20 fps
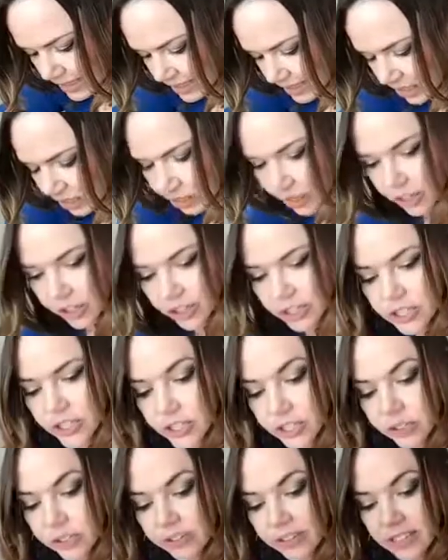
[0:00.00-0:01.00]
your
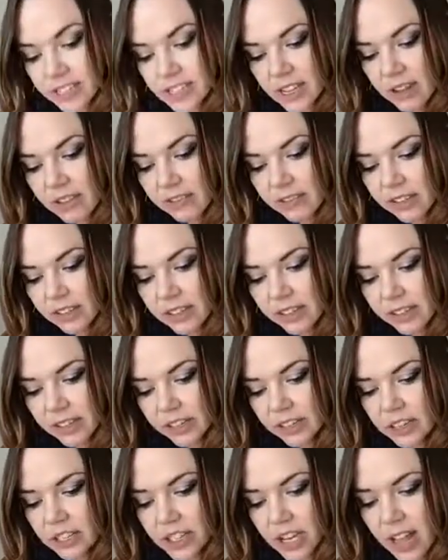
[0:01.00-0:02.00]
surface of the glitter
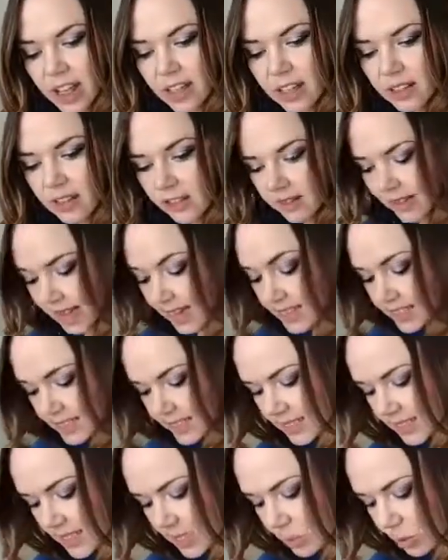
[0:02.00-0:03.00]
gel nice and
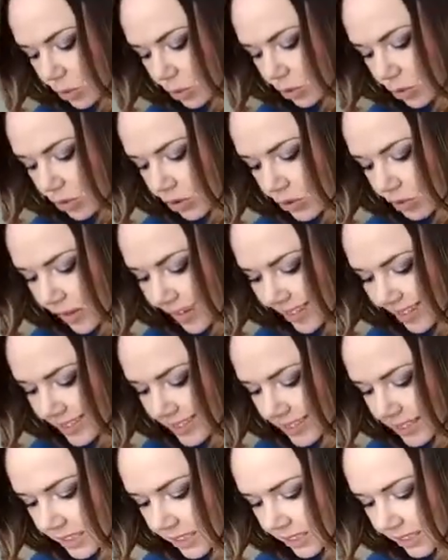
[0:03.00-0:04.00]
smooth, because
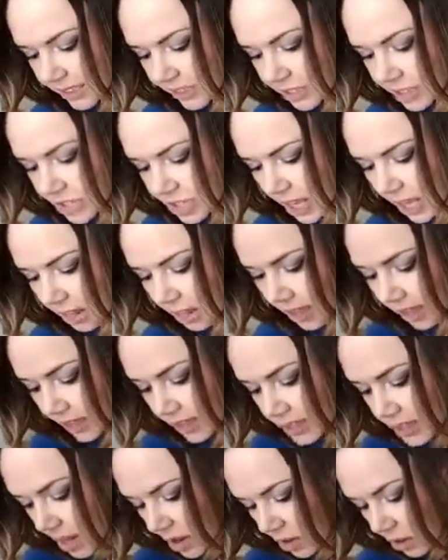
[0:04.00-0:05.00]
the glitter gel on its
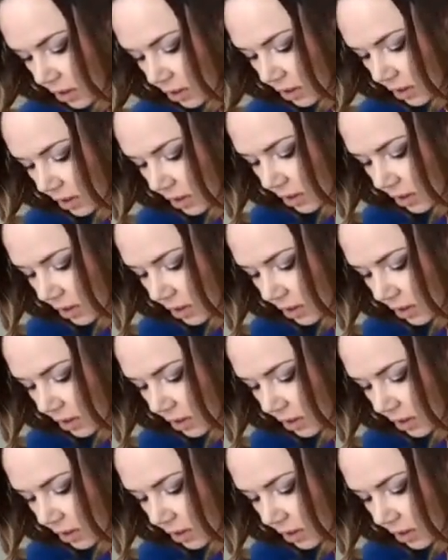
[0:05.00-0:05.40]
own is